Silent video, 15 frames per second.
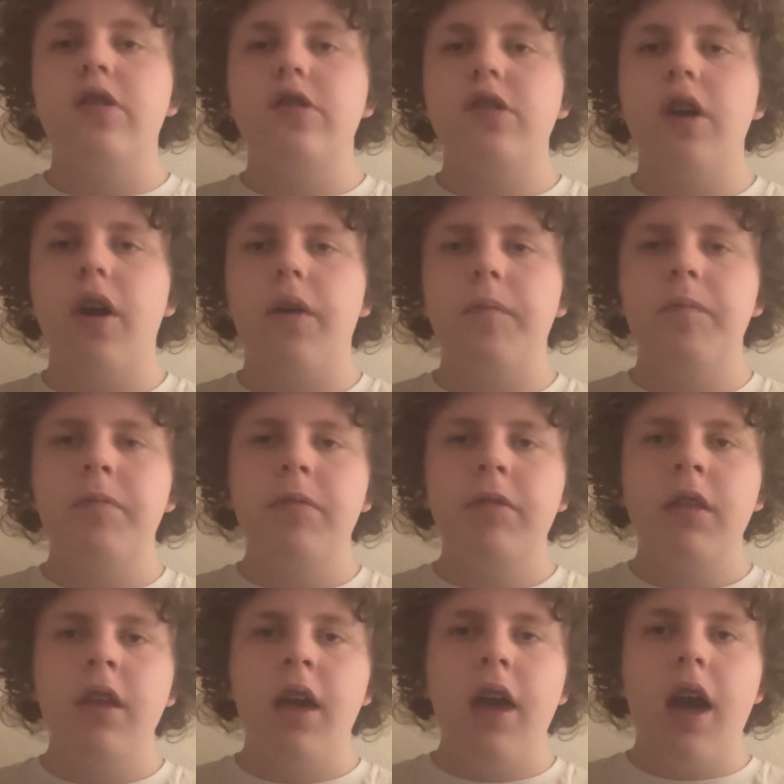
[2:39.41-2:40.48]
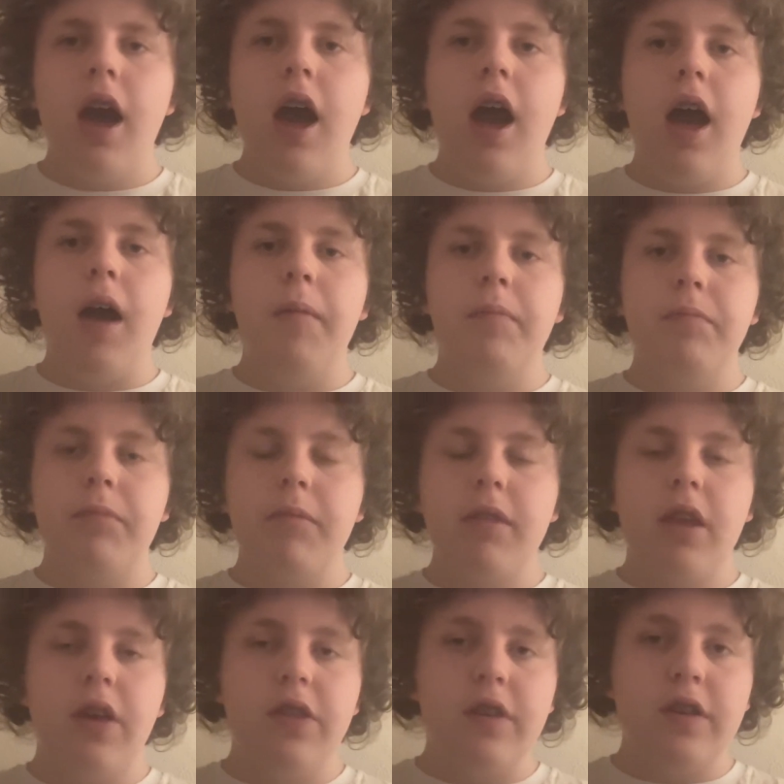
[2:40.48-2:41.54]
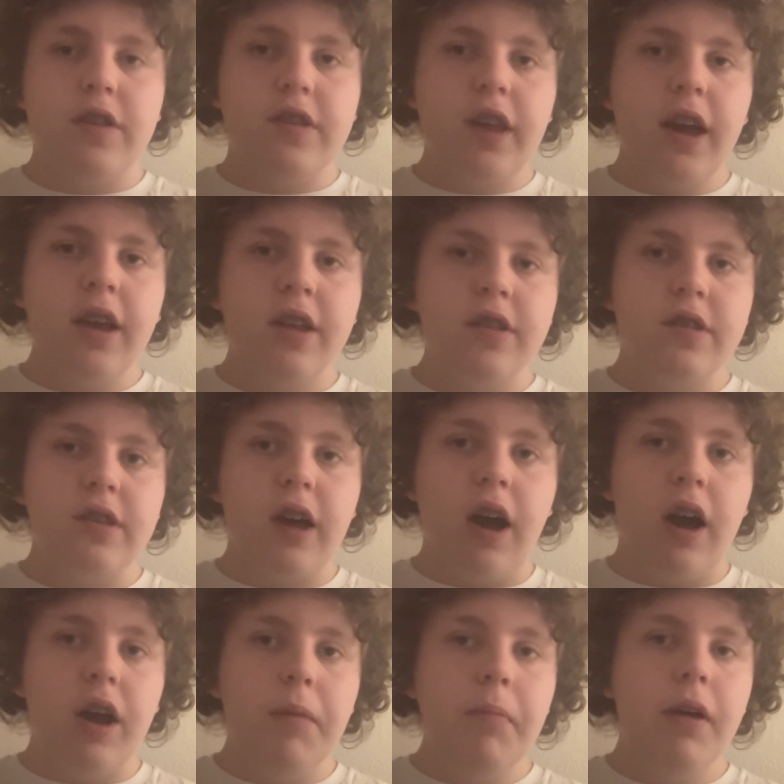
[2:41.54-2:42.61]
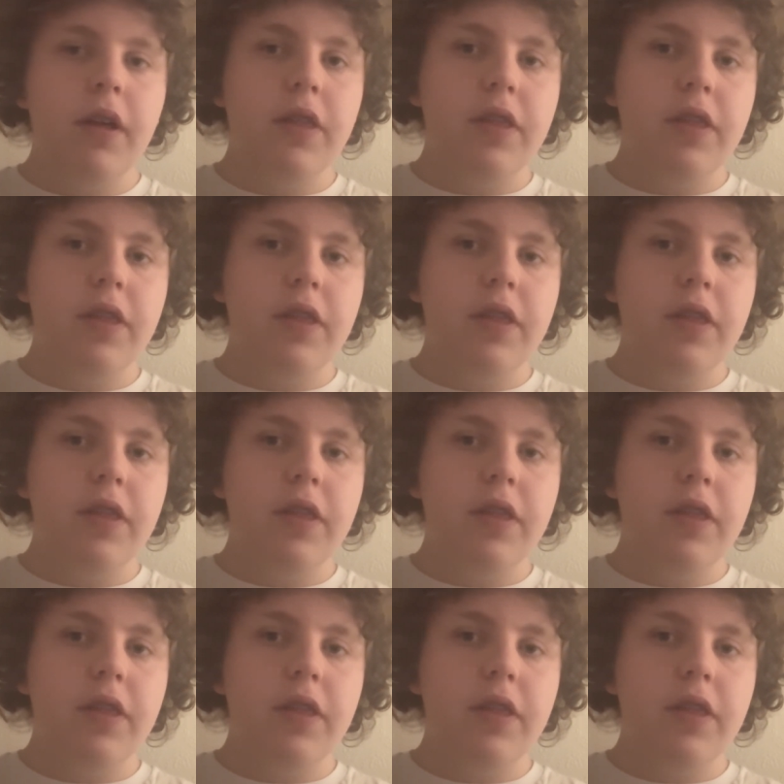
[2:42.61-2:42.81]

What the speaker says: So the second time